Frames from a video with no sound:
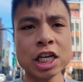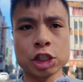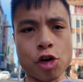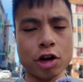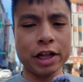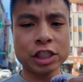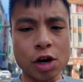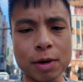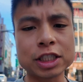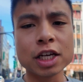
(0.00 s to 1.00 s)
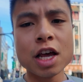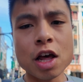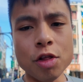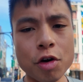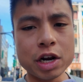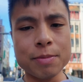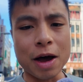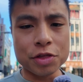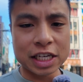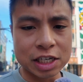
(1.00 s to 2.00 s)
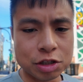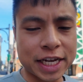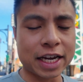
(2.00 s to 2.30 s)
struggling so much learning about these new